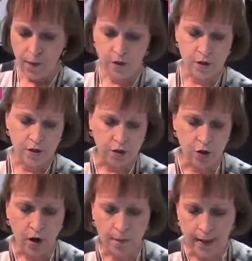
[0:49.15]
which is a
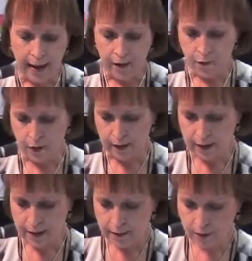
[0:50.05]
charm pack
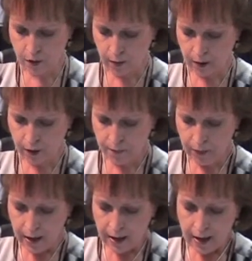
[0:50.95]
friendly square.
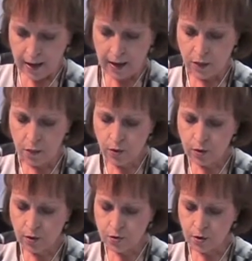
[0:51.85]
Now the
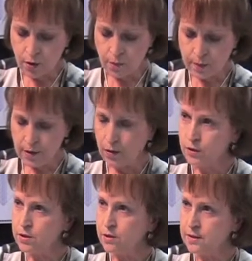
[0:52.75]
rulers are
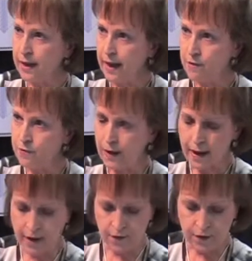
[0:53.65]
built to have
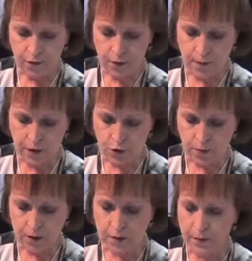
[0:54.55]
5 different
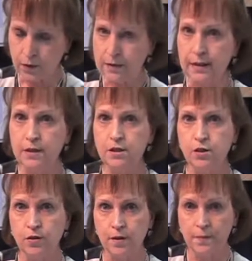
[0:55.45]
measurements built
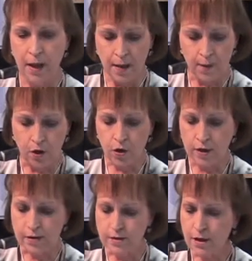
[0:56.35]
into them, but you
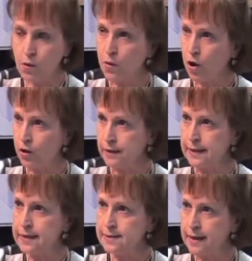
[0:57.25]
can snowball
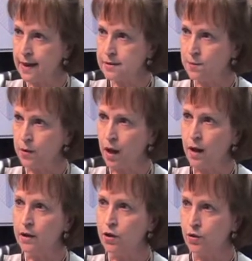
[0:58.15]
any size
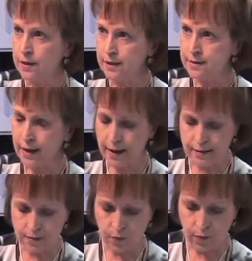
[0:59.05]
block or any
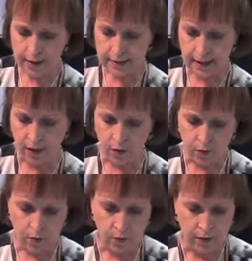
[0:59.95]
size
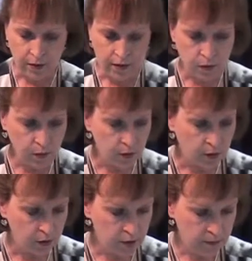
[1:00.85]
rectangle with these
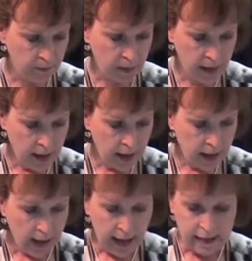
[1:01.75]
rulers.
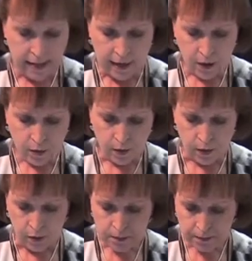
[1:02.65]
I take the
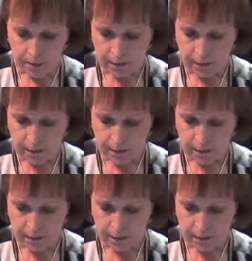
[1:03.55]
ruler,